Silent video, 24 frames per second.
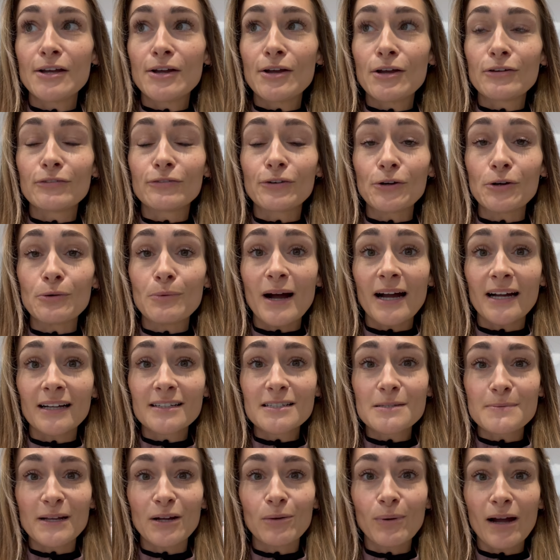for a while.
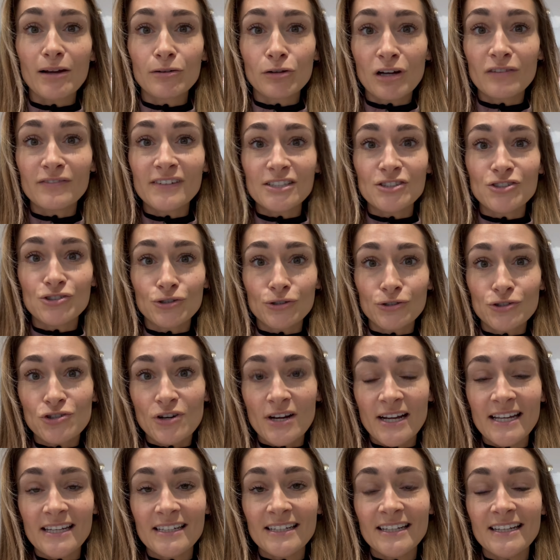It's been quite a lot of indoor
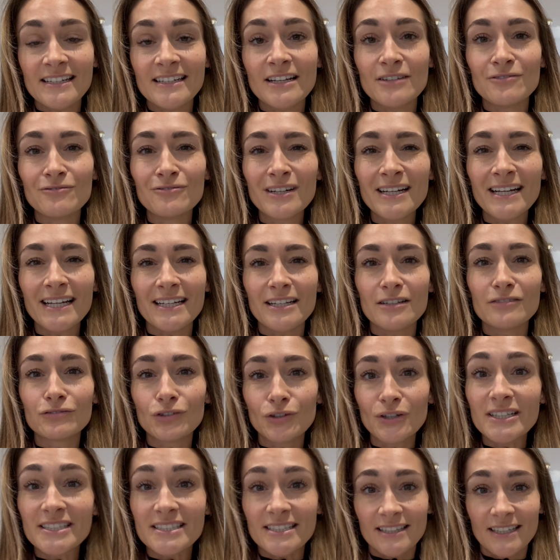training and really
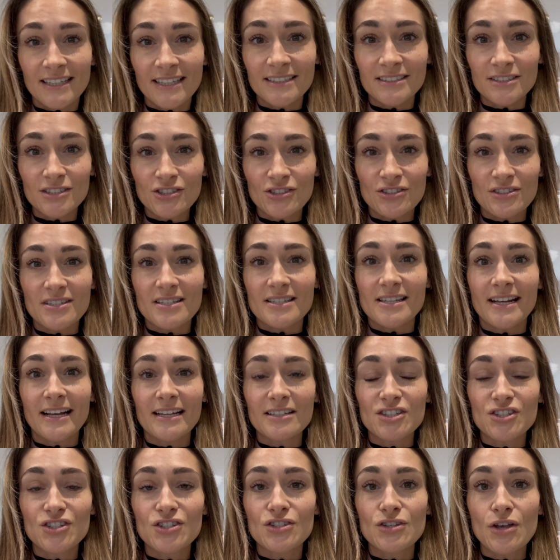avoiding the hills just because it
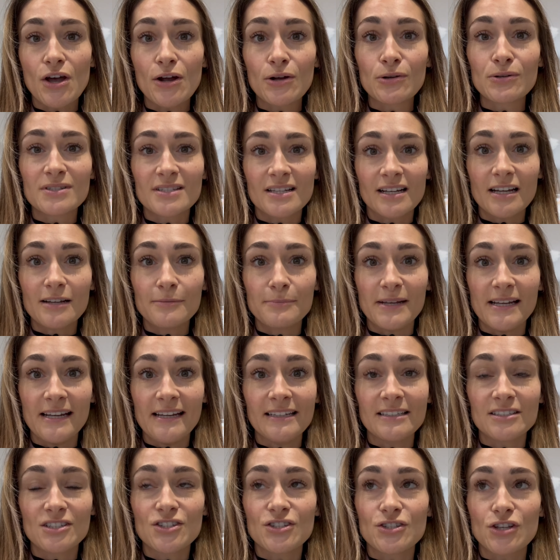gets so slippy
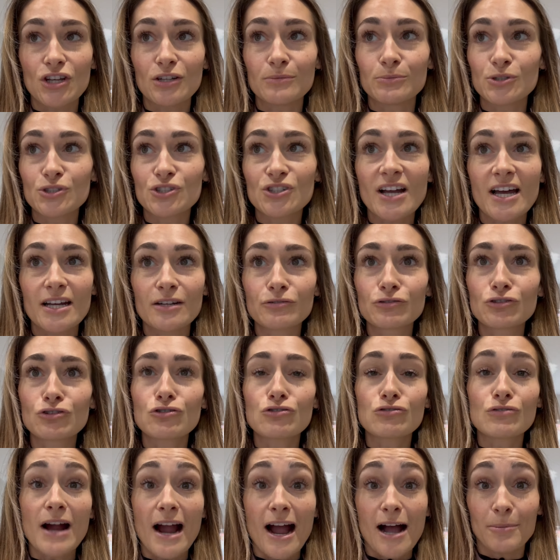and so much kind of
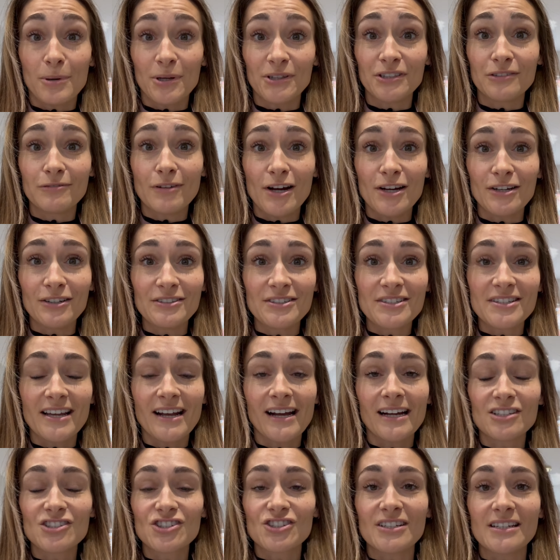crap on the roads that it
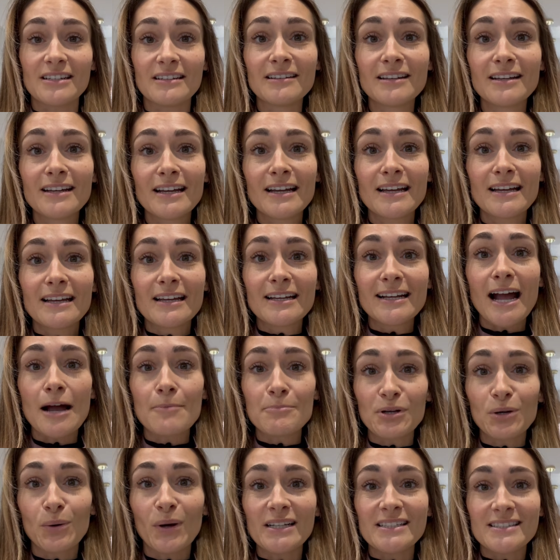actually can
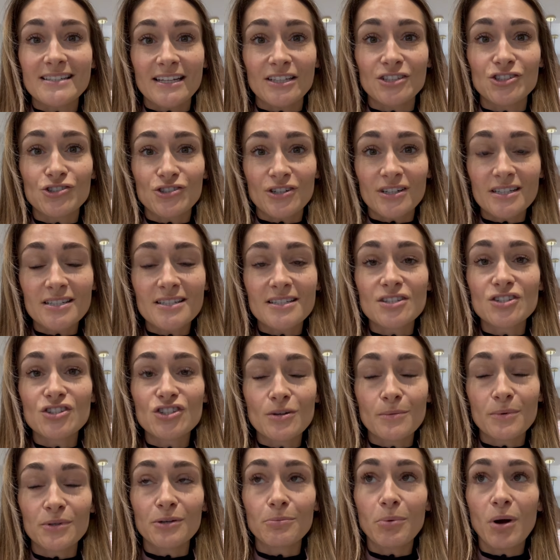be quite dangerous, and
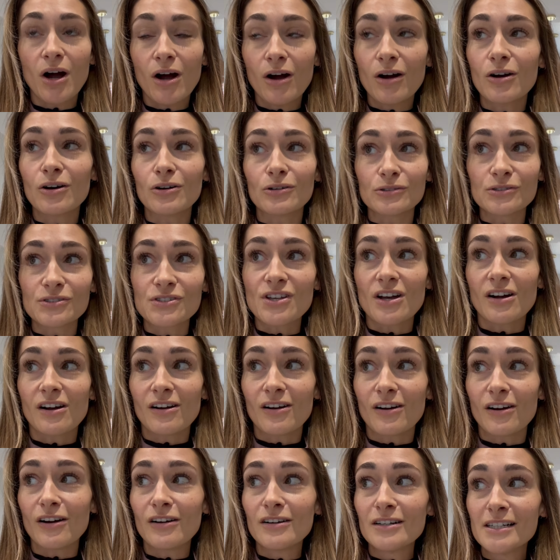some of the potholes
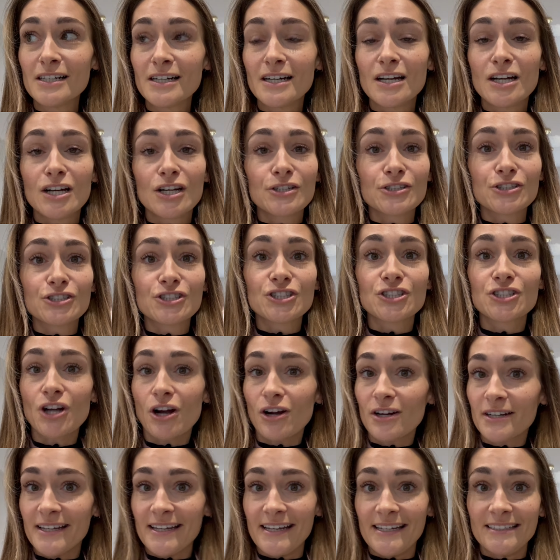are
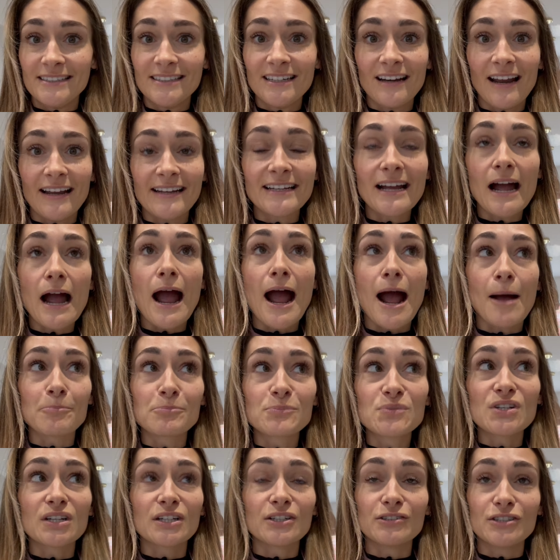shocking, like
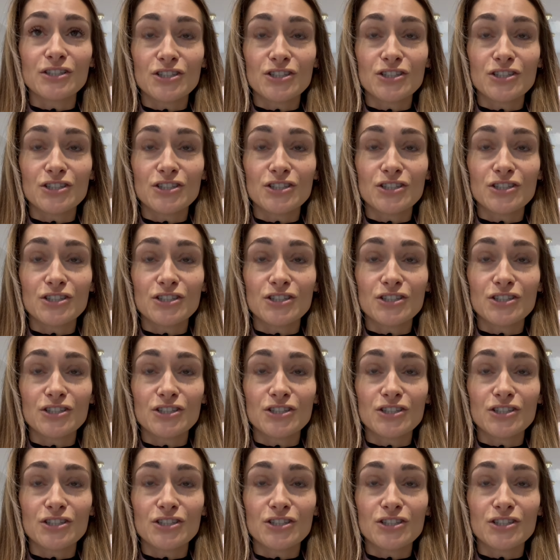absolutely